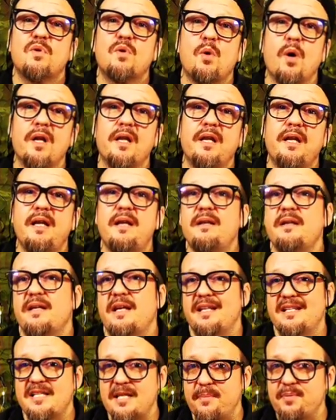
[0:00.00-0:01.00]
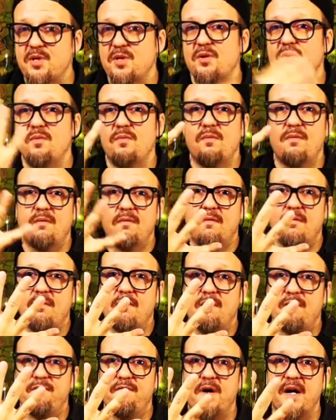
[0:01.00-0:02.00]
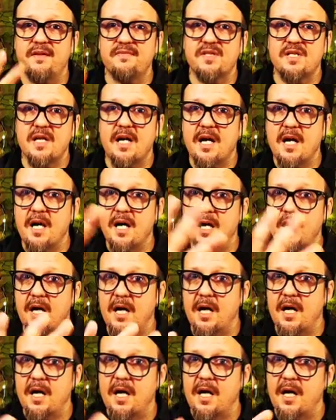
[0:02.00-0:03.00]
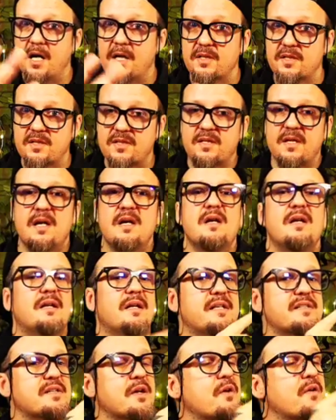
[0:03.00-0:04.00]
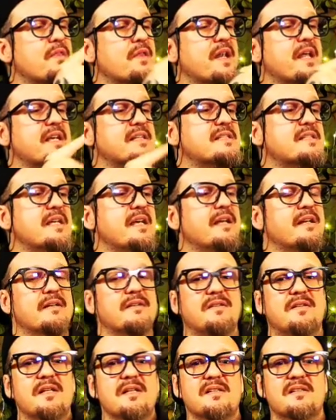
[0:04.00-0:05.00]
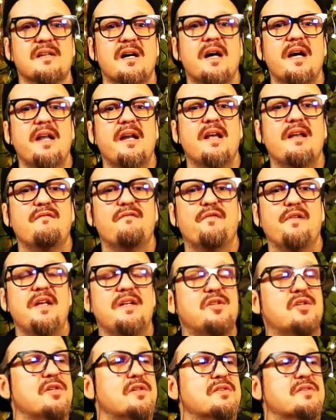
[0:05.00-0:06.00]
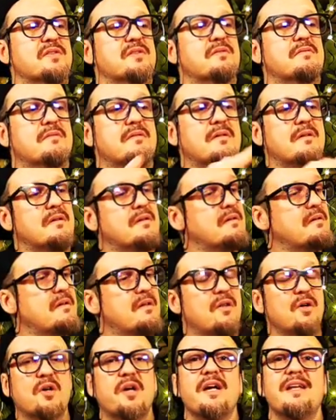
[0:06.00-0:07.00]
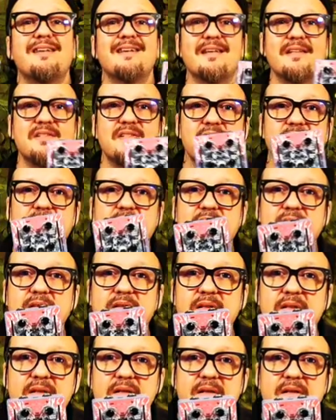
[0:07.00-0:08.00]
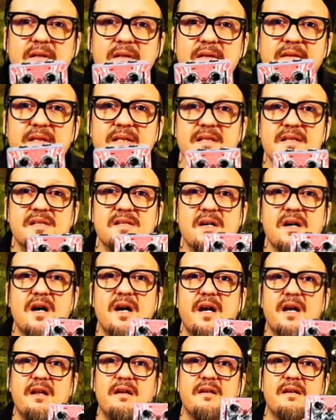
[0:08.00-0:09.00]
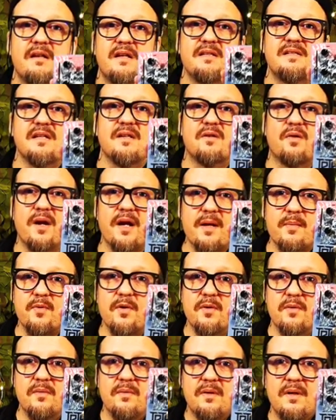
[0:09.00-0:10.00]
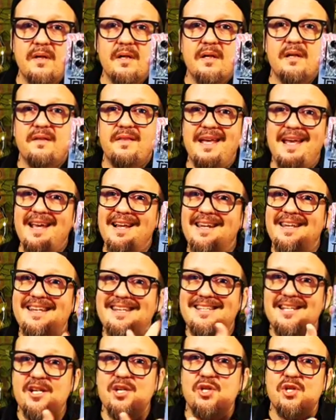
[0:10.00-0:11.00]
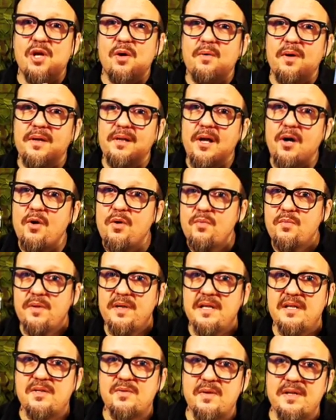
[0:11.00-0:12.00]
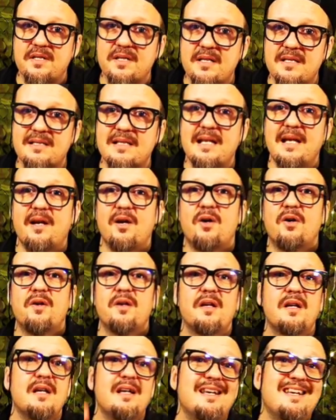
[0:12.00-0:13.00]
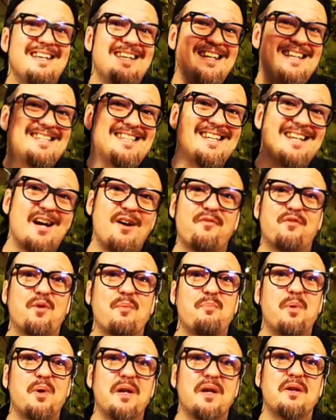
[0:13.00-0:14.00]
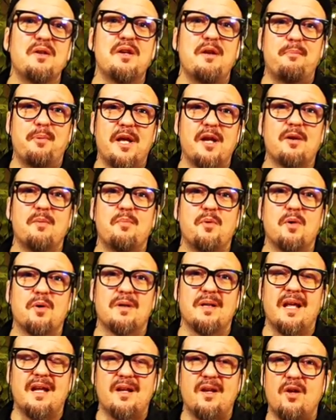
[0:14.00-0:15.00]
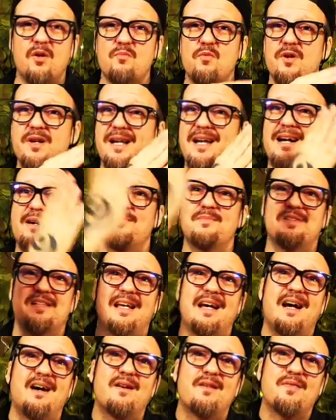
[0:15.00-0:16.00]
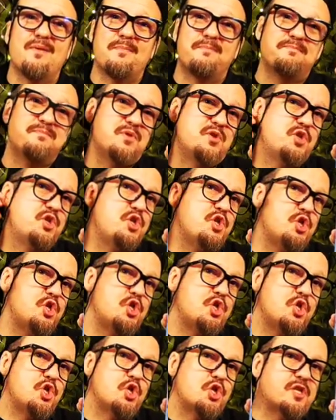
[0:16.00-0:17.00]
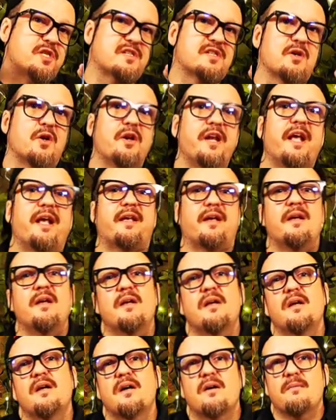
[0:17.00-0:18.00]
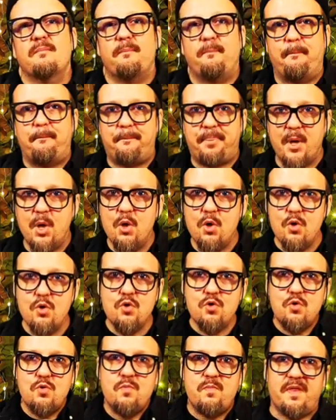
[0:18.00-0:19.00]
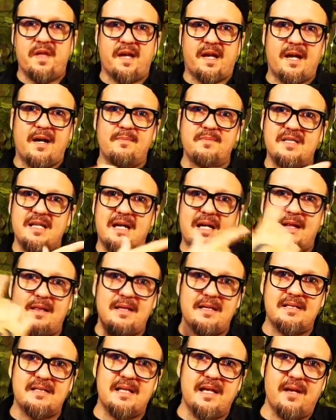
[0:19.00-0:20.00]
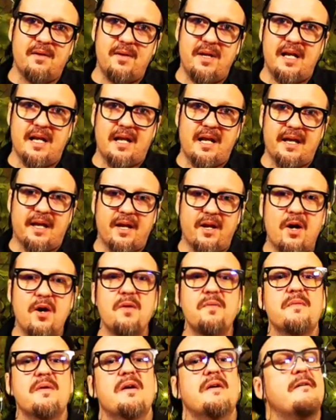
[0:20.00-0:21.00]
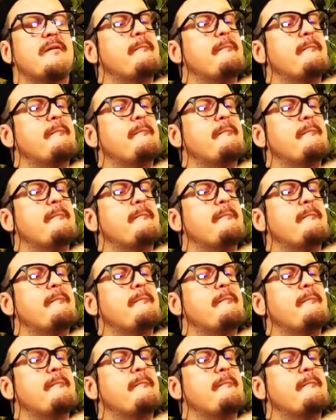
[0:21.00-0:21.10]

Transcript: Quality, exceptional, 5 stars. Let's go to the next thing. Design and features. Look at it. The design is incredible. The LED show alone when you switch this thing on is enough to put it on your pedal board, let alone what comes out of the sonic boom that comes out of this thing when you click it on.